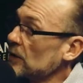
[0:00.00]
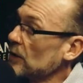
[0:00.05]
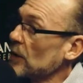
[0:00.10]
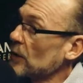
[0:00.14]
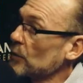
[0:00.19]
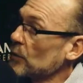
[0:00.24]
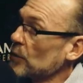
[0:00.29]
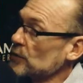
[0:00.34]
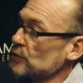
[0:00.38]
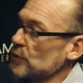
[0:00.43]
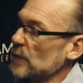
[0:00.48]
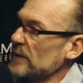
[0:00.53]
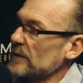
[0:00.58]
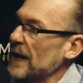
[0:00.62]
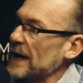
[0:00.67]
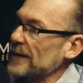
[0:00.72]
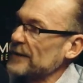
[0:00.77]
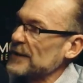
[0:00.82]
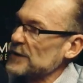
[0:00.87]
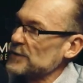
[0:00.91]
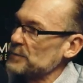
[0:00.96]
In other words, we've
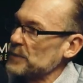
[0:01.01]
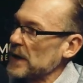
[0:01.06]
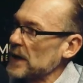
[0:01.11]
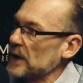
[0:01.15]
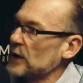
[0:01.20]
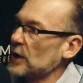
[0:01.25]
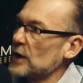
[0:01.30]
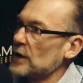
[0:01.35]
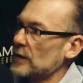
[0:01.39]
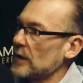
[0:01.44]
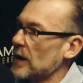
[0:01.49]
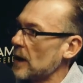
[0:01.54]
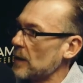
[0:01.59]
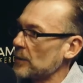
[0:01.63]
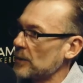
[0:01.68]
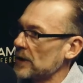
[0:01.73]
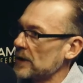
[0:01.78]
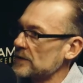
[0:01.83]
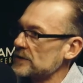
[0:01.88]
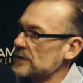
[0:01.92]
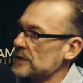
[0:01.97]
got these big
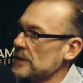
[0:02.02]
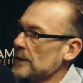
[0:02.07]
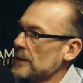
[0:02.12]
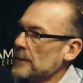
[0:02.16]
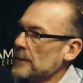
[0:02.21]
conglomerates.